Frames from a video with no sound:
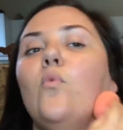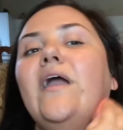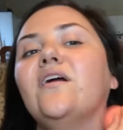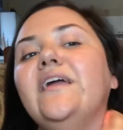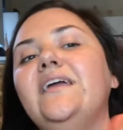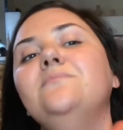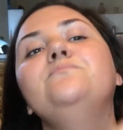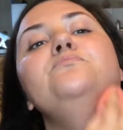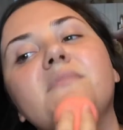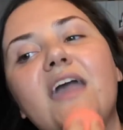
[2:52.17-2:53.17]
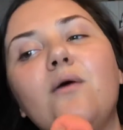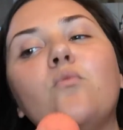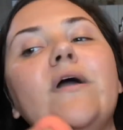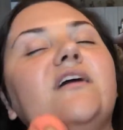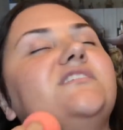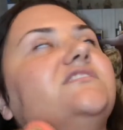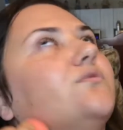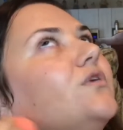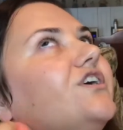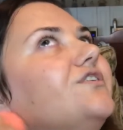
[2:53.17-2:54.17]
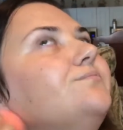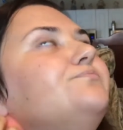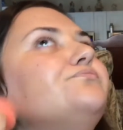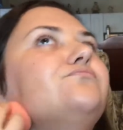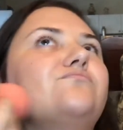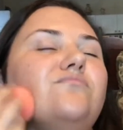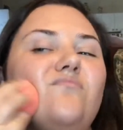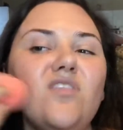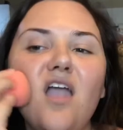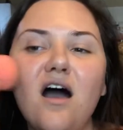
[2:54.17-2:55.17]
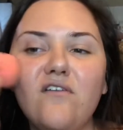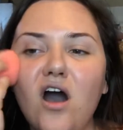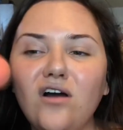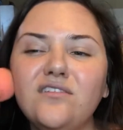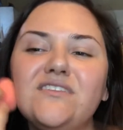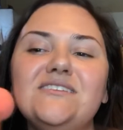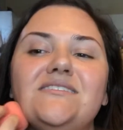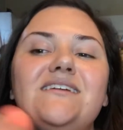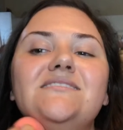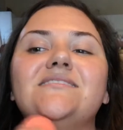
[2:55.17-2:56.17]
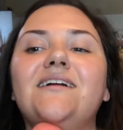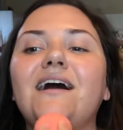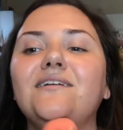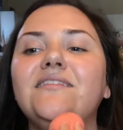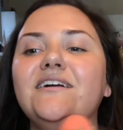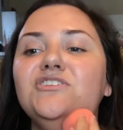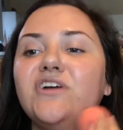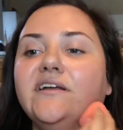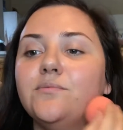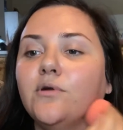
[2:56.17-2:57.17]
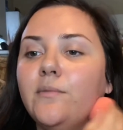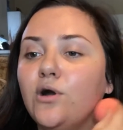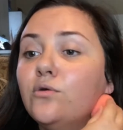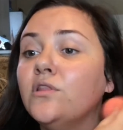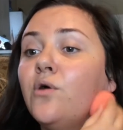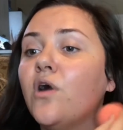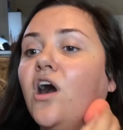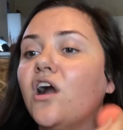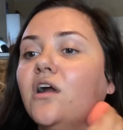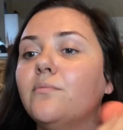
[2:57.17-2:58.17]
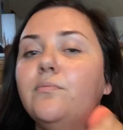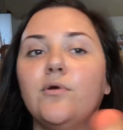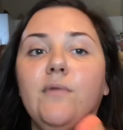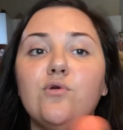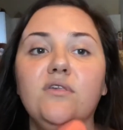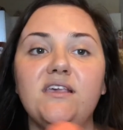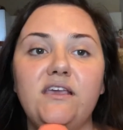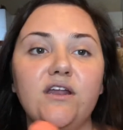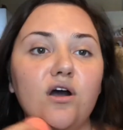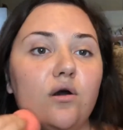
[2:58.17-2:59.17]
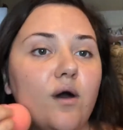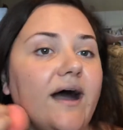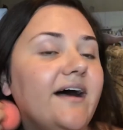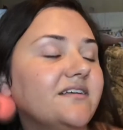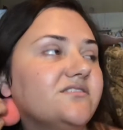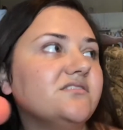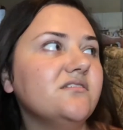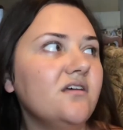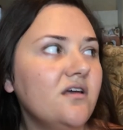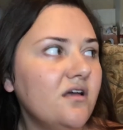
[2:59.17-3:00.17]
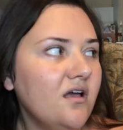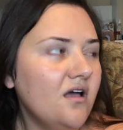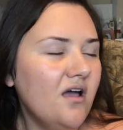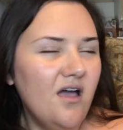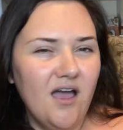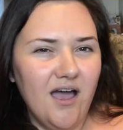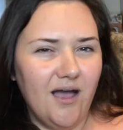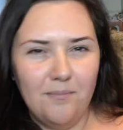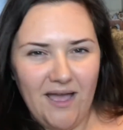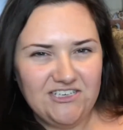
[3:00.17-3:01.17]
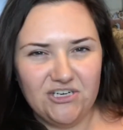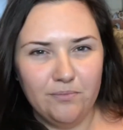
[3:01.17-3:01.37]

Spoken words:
wary, wary's the word, of all of these things that are out there trying to promote low carb, promote keto as a magic